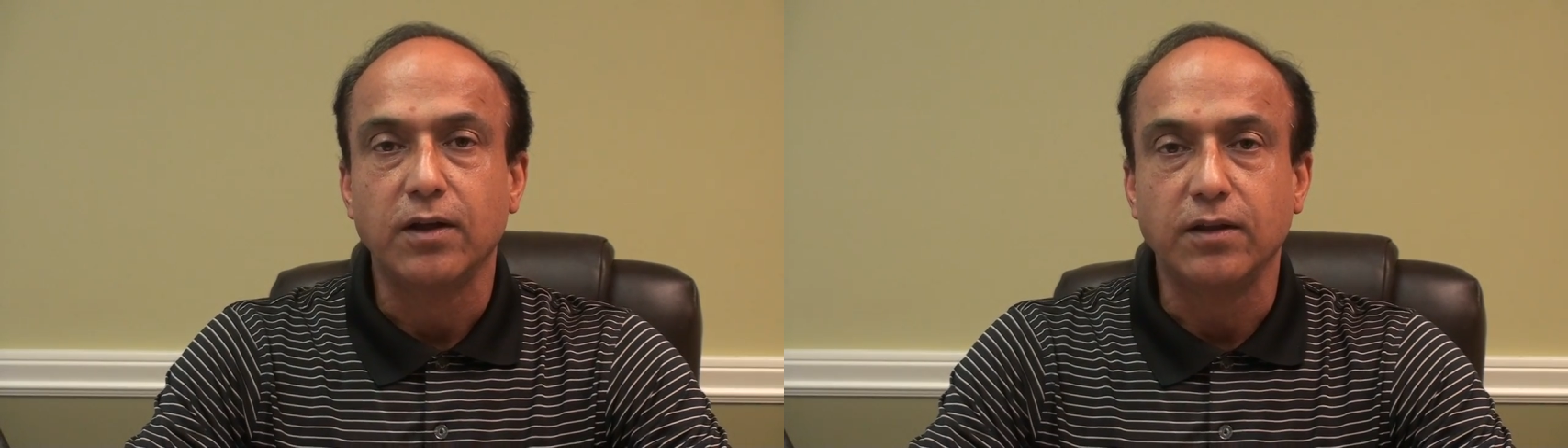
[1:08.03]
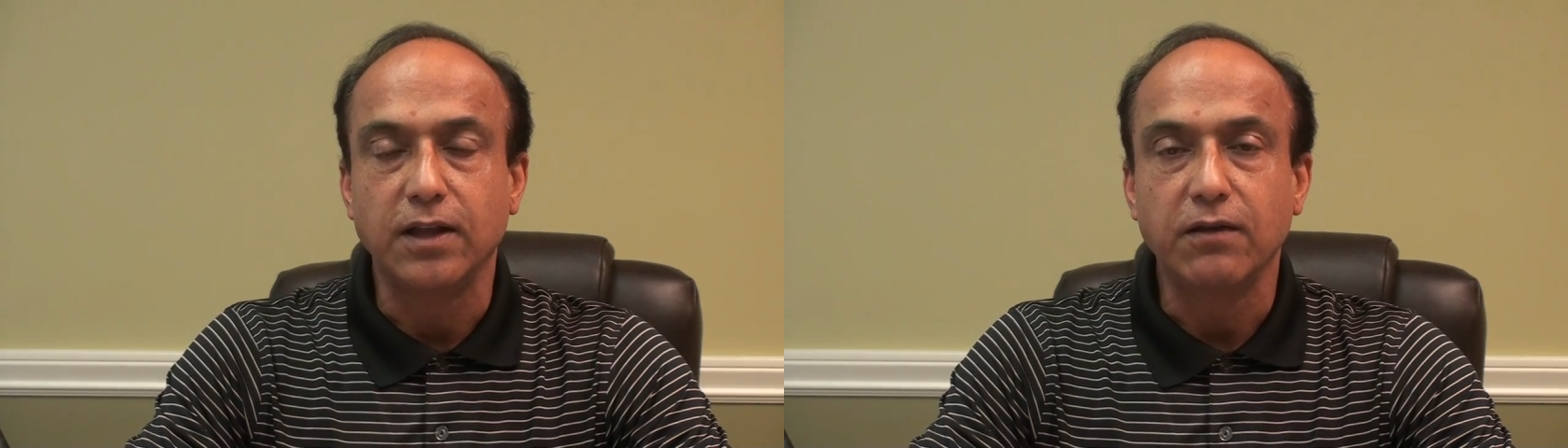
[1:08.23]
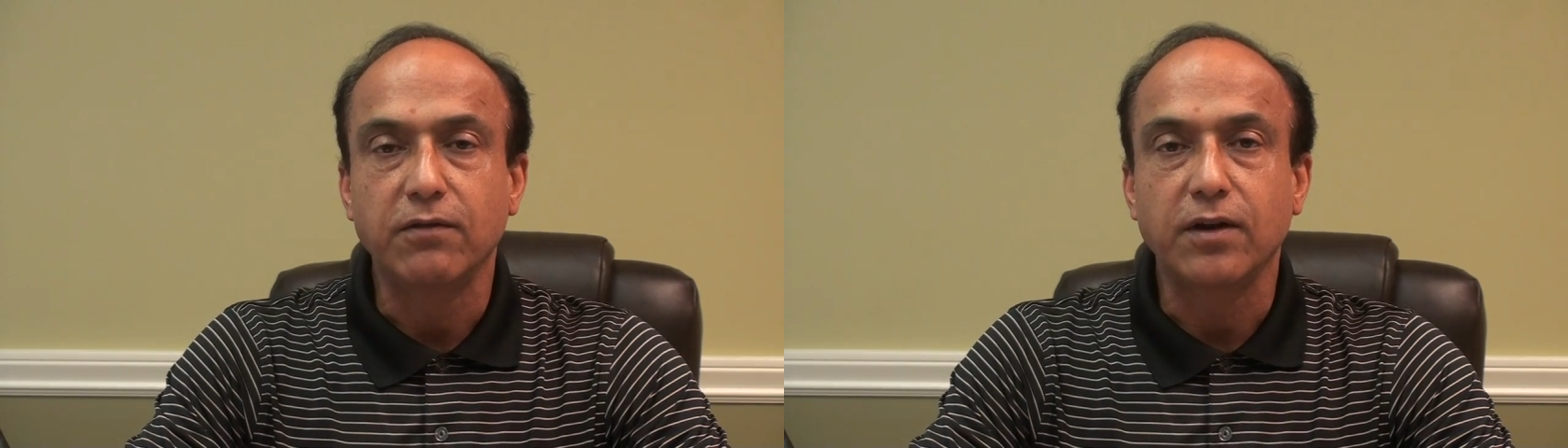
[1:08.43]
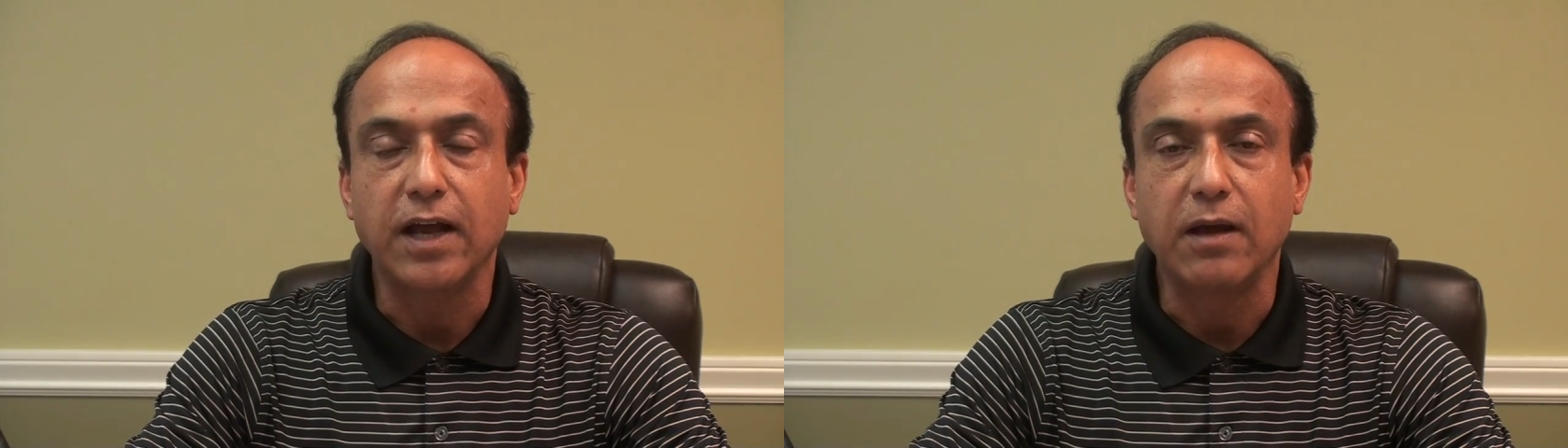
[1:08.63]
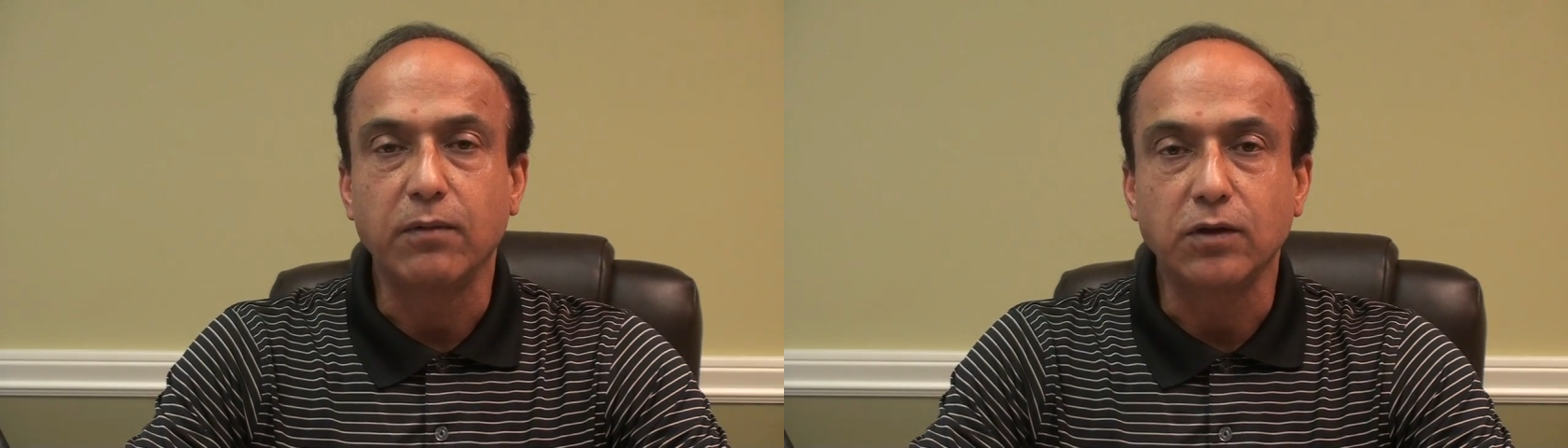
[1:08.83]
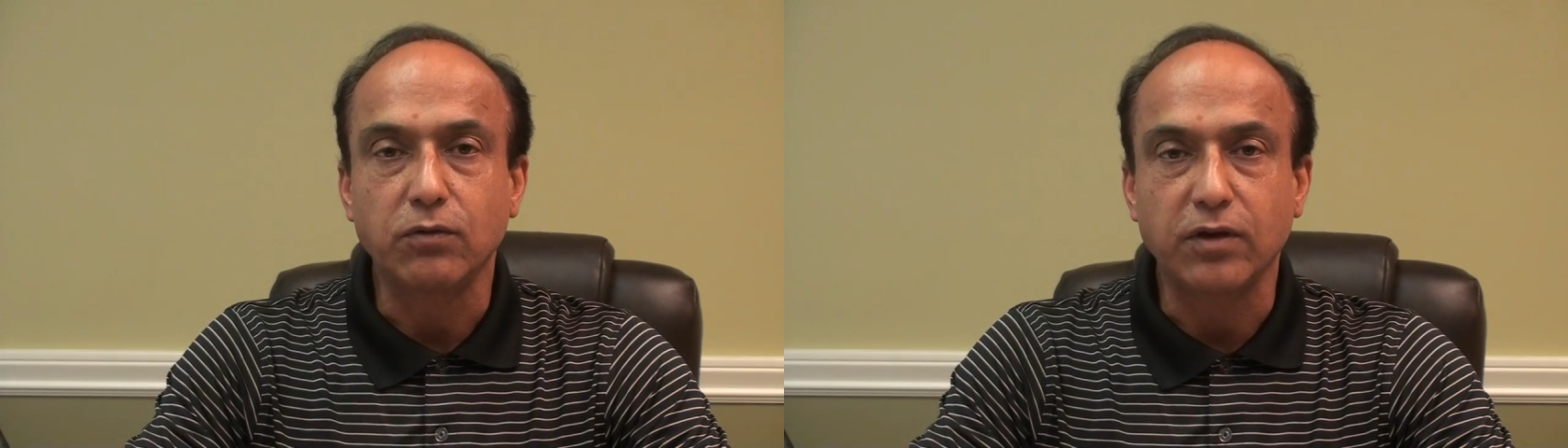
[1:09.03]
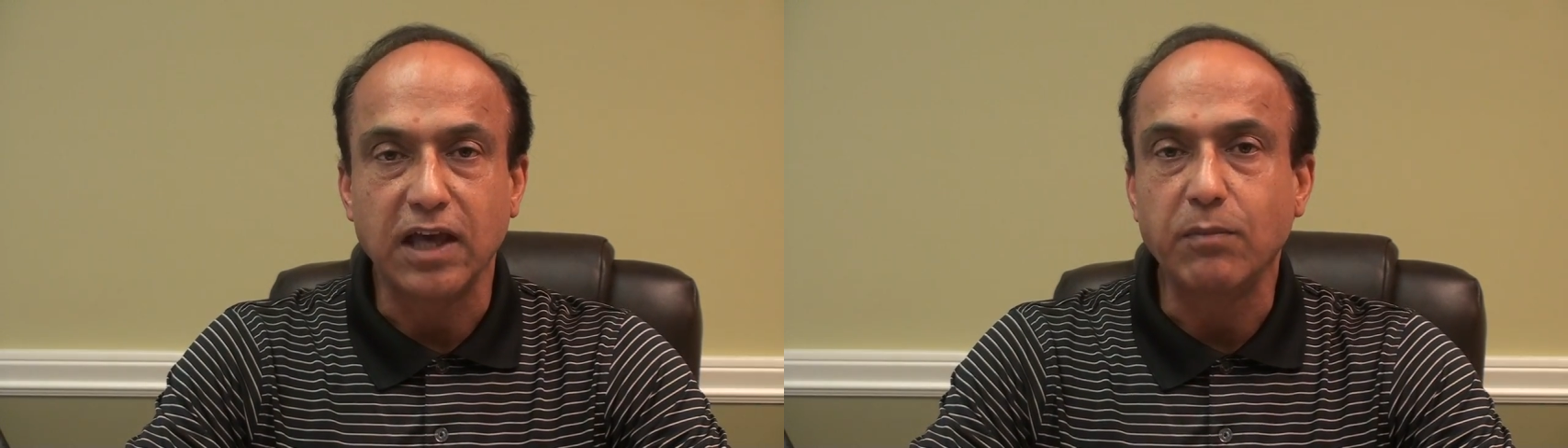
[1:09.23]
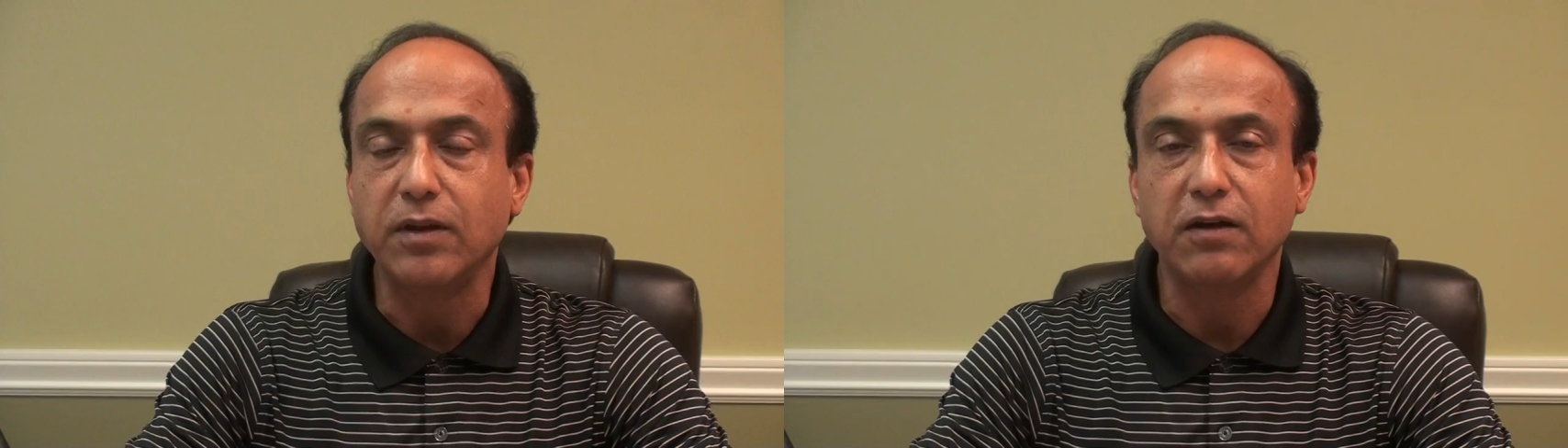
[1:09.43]
they were able to
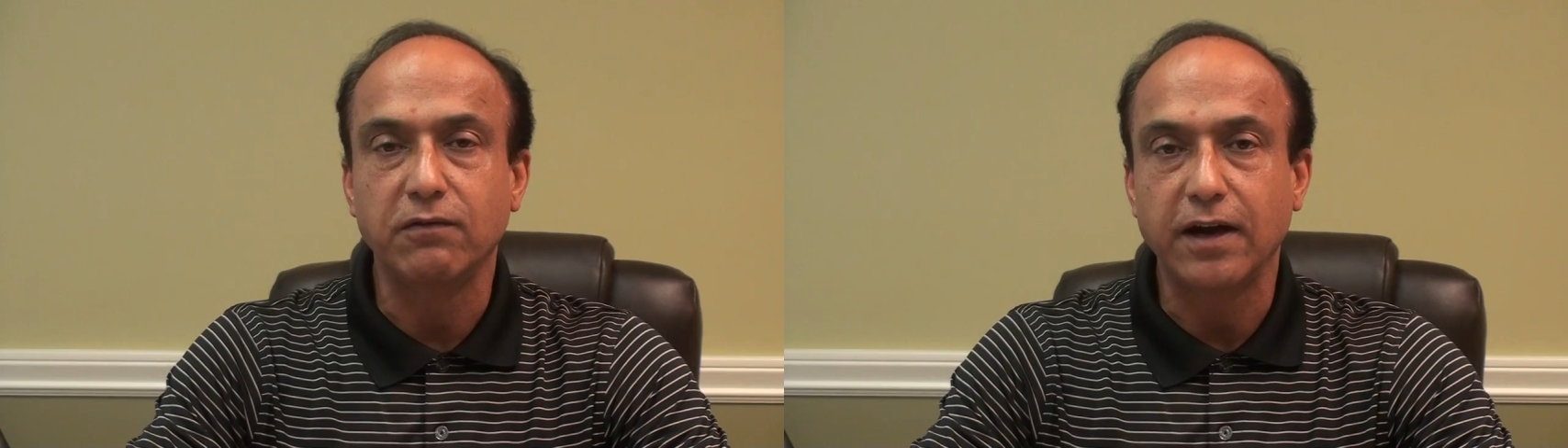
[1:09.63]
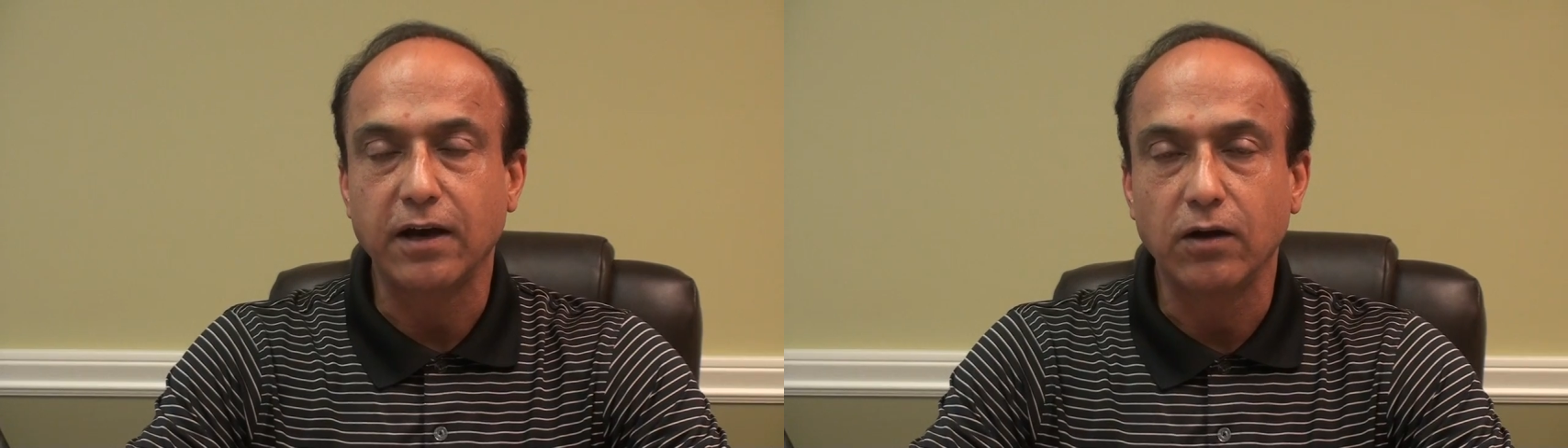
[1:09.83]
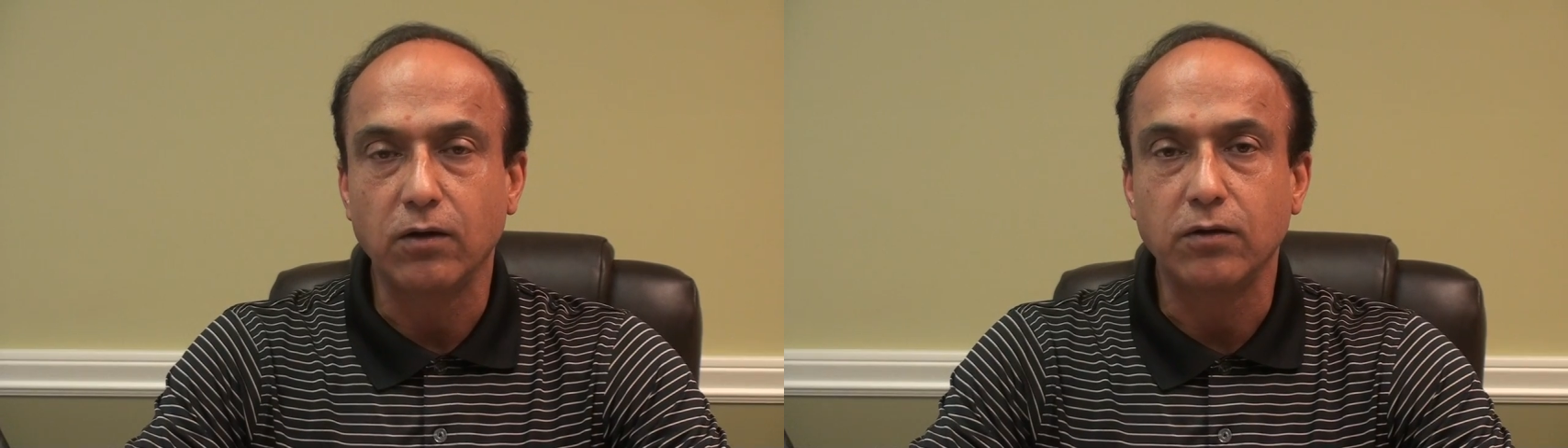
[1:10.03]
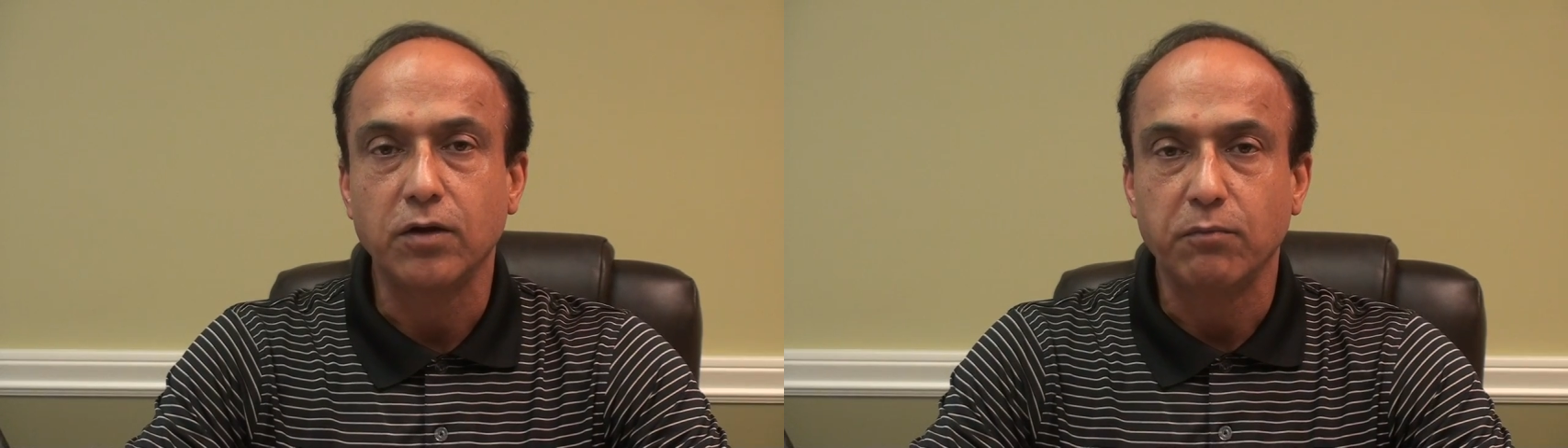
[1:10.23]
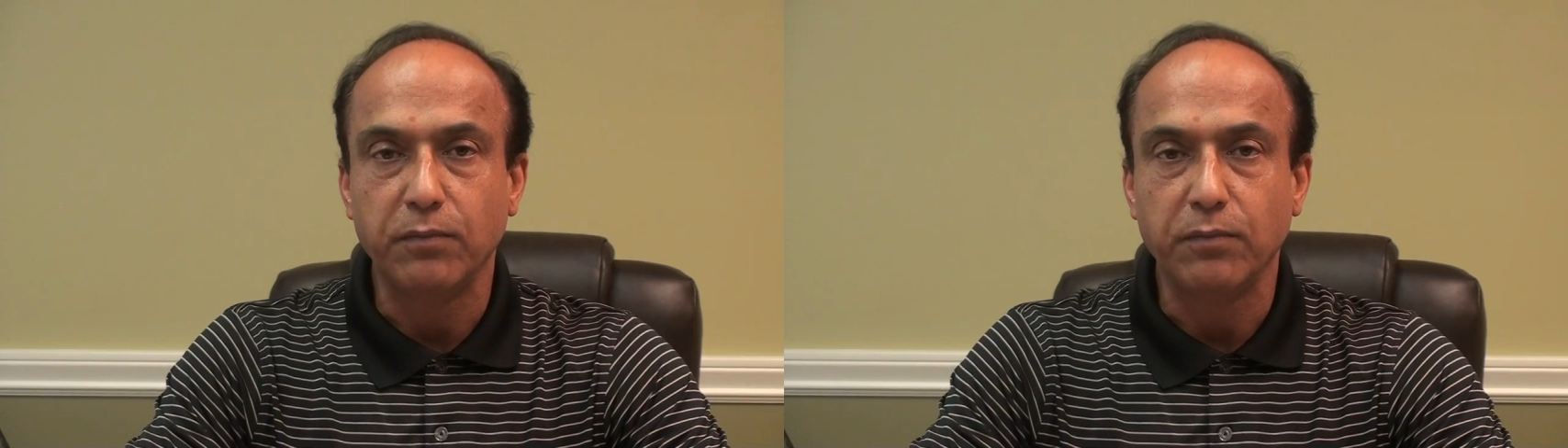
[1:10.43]
keep their viral load